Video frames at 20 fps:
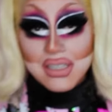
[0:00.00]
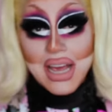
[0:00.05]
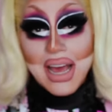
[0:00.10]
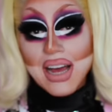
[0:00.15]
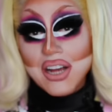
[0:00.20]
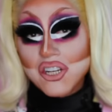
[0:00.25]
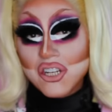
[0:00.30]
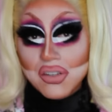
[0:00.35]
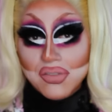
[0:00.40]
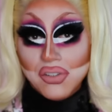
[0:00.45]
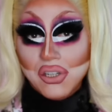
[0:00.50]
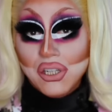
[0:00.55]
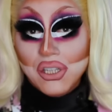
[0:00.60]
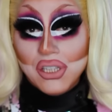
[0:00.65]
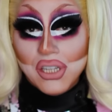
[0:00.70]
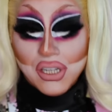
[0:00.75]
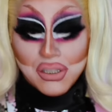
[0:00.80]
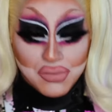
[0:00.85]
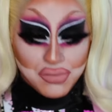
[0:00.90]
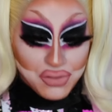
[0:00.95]
dash of,
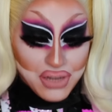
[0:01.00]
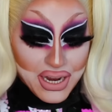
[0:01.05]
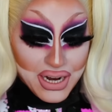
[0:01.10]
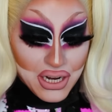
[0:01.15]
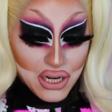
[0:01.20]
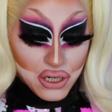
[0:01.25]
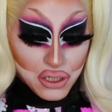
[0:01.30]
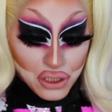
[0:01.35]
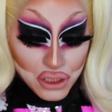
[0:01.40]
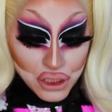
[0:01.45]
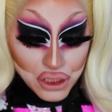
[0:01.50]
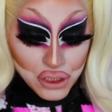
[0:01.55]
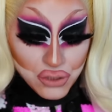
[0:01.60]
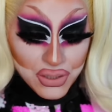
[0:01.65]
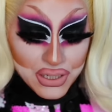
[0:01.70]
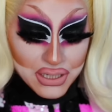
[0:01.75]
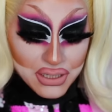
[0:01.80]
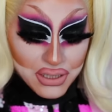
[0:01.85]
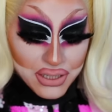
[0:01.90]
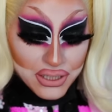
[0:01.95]
of like
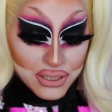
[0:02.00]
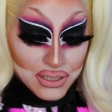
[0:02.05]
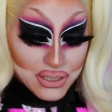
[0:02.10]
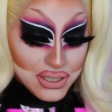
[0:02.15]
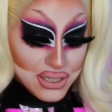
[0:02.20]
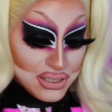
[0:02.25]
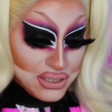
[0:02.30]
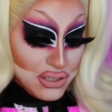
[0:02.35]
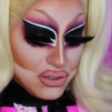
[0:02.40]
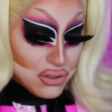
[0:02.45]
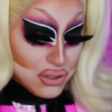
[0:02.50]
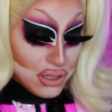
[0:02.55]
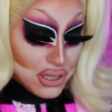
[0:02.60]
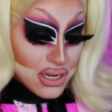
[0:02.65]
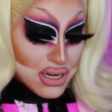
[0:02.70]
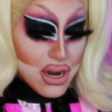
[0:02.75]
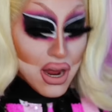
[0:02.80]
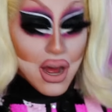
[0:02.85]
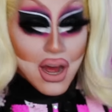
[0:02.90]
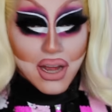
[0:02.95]
glue and glitter is
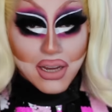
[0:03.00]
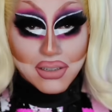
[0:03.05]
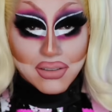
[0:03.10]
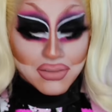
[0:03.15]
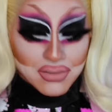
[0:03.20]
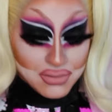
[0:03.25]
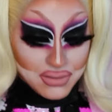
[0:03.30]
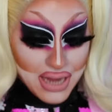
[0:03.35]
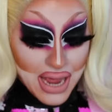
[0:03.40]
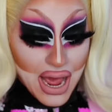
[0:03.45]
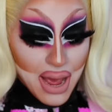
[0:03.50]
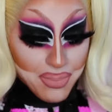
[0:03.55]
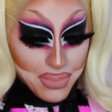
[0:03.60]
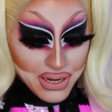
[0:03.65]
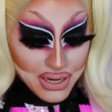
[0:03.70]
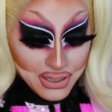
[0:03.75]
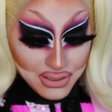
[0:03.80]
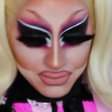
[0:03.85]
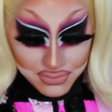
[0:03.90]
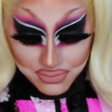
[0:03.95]
usually not
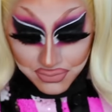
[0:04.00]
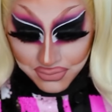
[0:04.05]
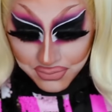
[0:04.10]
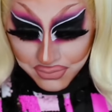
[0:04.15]
happening.